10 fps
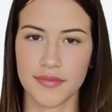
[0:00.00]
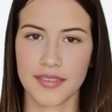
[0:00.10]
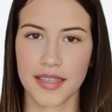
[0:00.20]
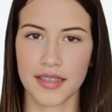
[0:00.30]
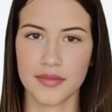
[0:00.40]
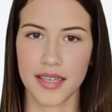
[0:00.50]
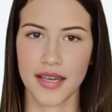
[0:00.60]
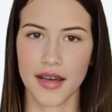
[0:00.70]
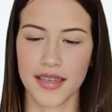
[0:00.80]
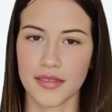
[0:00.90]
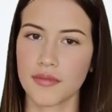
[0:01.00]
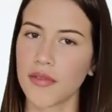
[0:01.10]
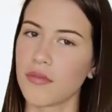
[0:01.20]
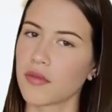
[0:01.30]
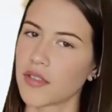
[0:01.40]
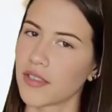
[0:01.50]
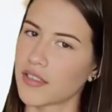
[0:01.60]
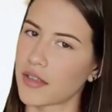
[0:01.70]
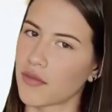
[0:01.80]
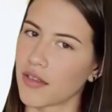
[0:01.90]
CHAI, leveraging
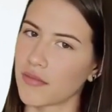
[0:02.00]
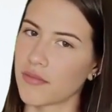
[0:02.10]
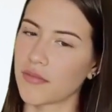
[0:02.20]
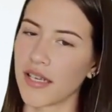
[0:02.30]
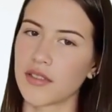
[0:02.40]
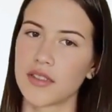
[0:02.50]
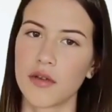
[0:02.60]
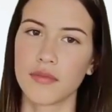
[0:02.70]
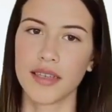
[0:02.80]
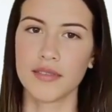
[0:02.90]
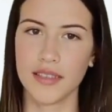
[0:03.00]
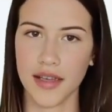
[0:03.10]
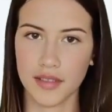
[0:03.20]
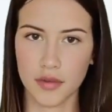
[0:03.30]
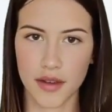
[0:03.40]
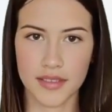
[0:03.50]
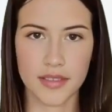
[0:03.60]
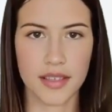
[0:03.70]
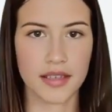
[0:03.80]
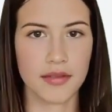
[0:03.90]
Terra, has showcased how
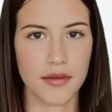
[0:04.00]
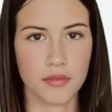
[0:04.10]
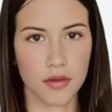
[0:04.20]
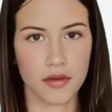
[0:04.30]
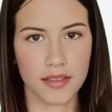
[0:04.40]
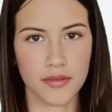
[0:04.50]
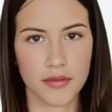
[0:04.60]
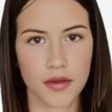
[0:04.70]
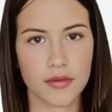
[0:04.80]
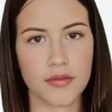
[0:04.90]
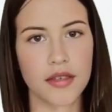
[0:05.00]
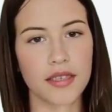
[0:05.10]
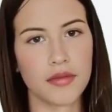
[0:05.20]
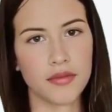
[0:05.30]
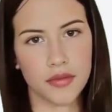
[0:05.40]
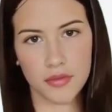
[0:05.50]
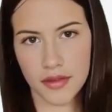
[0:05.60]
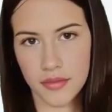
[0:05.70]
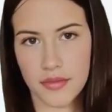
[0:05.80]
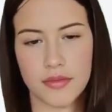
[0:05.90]
UST can be more than a mere trading
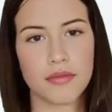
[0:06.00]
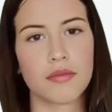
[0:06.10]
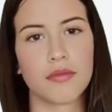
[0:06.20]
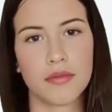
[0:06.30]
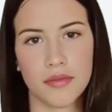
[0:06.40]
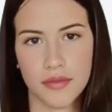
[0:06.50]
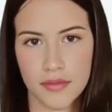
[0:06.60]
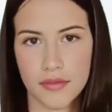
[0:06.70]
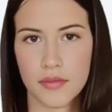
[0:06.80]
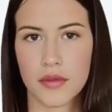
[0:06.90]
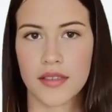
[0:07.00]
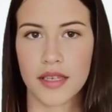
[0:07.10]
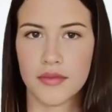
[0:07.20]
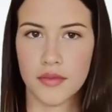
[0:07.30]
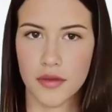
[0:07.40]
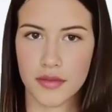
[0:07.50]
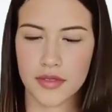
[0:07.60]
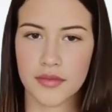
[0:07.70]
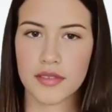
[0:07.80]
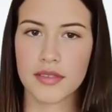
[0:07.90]
instrument. With
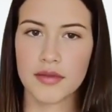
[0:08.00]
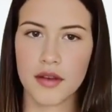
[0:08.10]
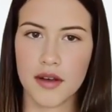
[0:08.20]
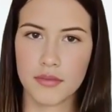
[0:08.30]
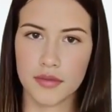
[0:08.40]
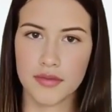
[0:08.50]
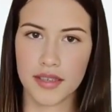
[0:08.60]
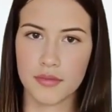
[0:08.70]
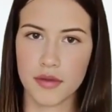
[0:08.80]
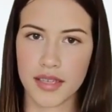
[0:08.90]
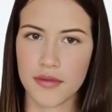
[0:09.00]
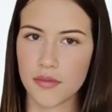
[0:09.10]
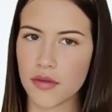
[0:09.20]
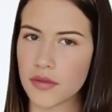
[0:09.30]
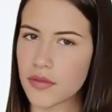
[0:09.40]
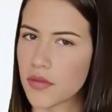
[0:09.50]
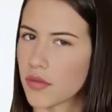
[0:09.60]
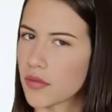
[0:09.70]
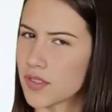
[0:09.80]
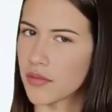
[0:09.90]
integrations in e-commerce and brick-and-mortar
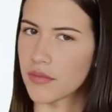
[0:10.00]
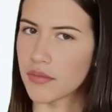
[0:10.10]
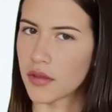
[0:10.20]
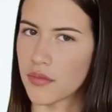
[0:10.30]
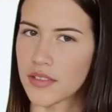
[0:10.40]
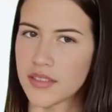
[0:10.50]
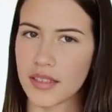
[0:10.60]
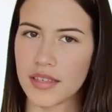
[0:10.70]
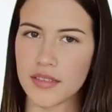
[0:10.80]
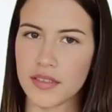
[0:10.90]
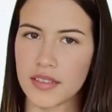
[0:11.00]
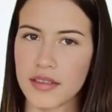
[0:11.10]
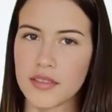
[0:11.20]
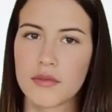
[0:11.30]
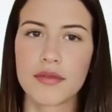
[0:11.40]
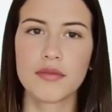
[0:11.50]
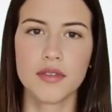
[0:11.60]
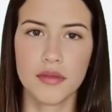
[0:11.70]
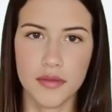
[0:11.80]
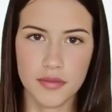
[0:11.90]
stores, UST is a testament
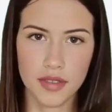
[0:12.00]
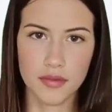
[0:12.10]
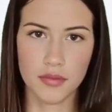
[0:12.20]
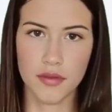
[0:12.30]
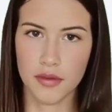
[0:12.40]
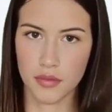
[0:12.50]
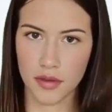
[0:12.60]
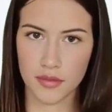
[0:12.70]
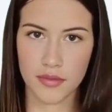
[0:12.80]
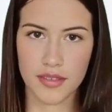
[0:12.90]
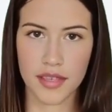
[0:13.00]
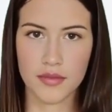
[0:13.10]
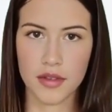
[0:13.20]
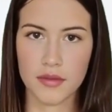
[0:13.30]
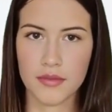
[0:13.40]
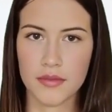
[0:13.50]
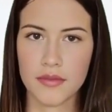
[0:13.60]
to crypto's real-world potential.